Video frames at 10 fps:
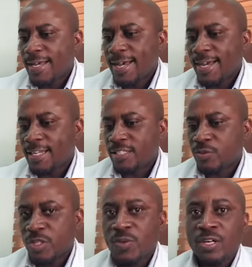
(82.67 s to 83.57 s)
and
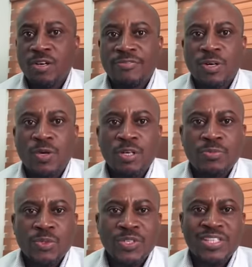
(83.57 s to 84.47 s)
we were
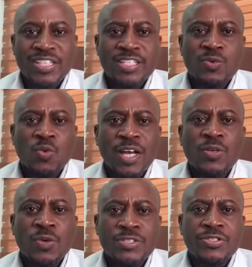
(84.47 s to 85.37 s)
overwhelmed with just one
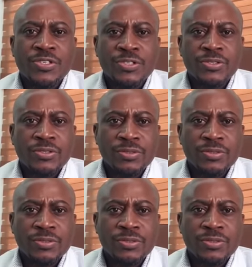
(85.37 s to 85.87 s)
question.